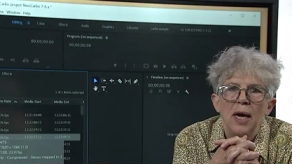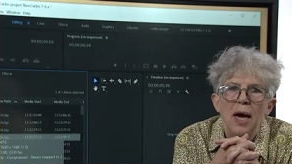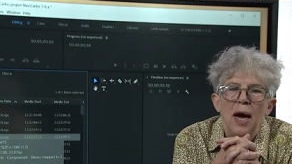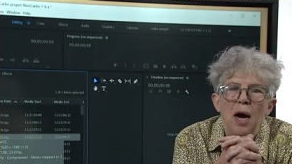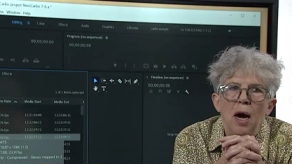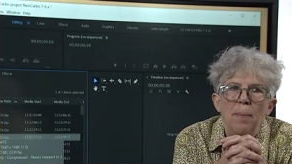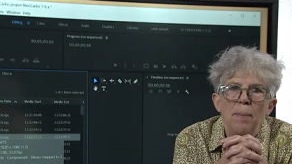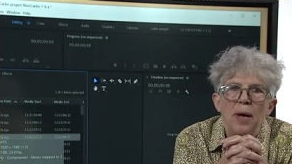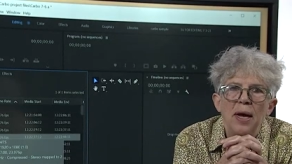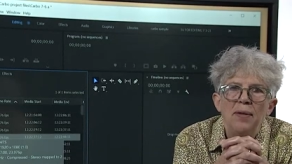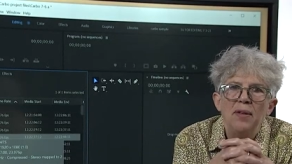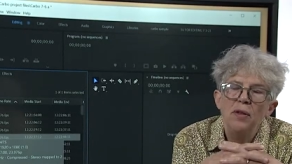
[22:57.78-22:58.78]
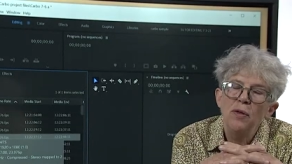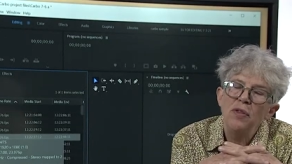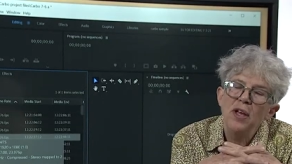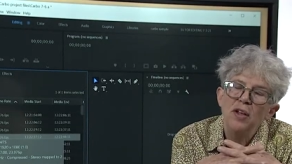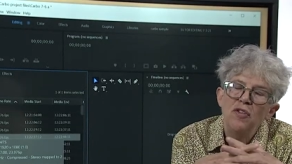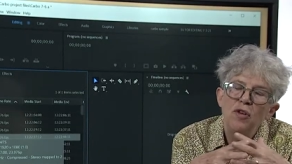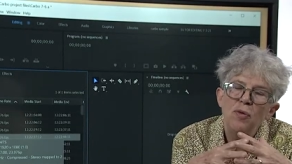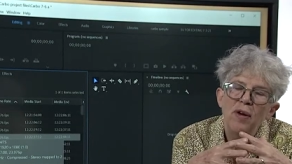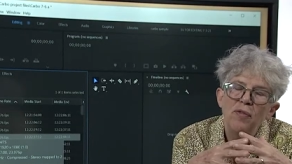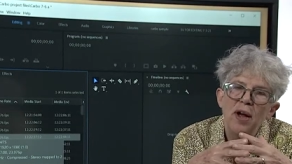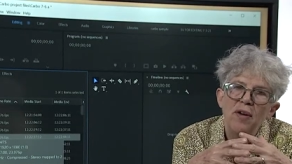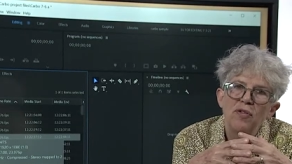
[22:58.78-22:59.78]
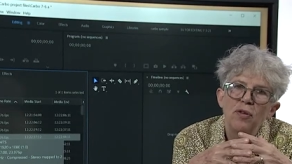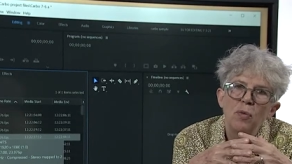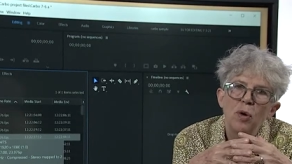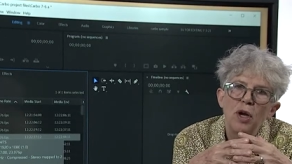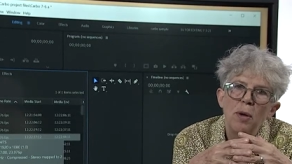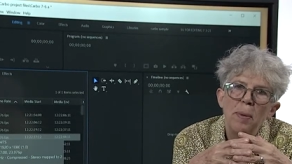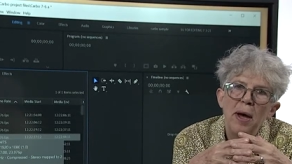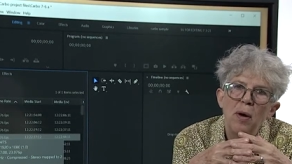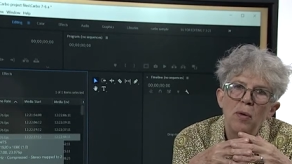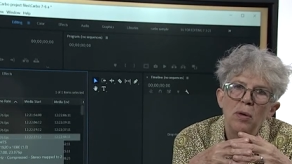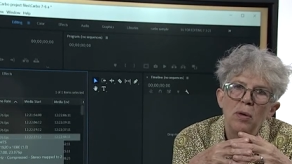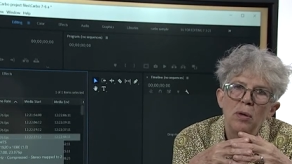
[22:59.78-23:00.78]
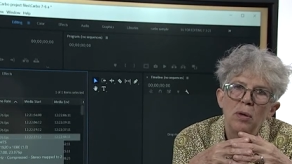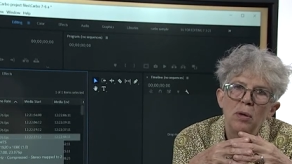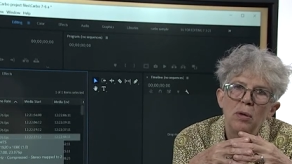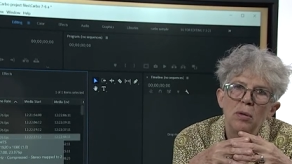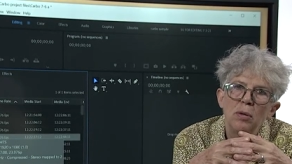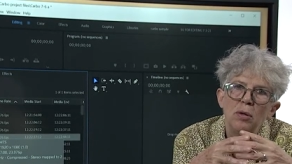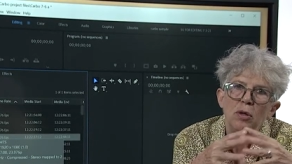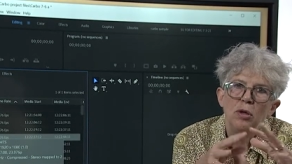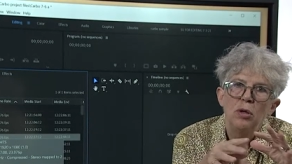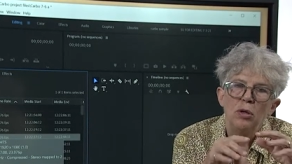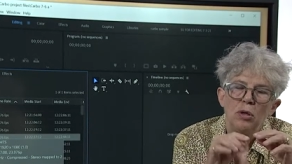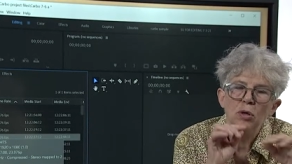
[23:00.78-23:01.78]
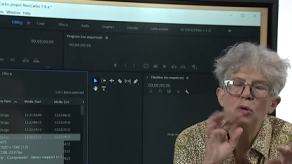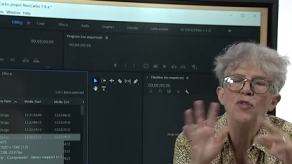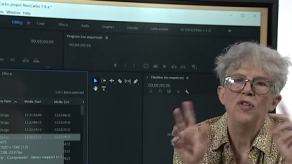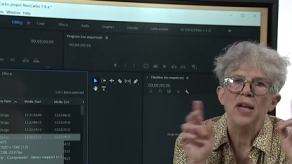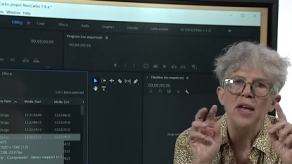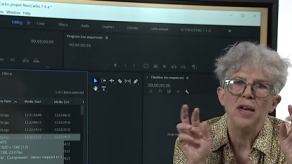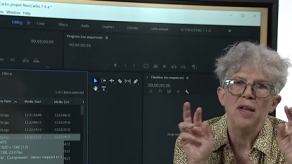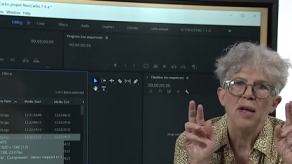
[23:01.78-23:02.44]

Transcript: Um, and the other thing is you never have to worry about losing it